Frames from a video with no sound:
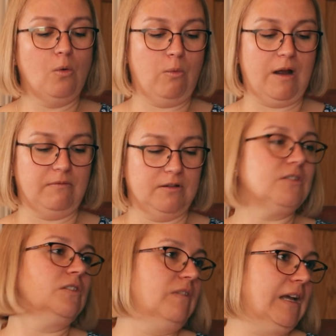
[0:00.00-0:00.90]

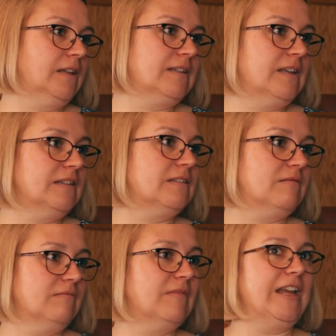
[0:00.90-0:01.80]
whereas the reality is
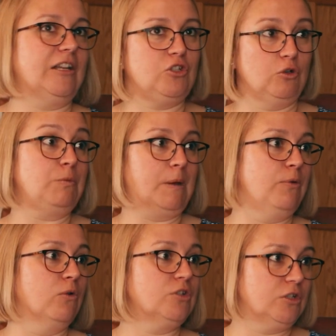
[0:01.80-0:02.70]
it should be
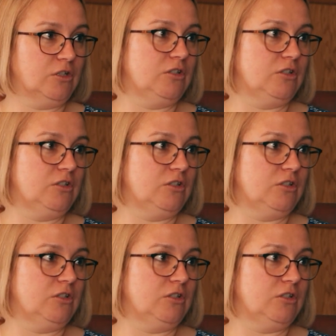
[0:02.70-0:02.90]
apportioned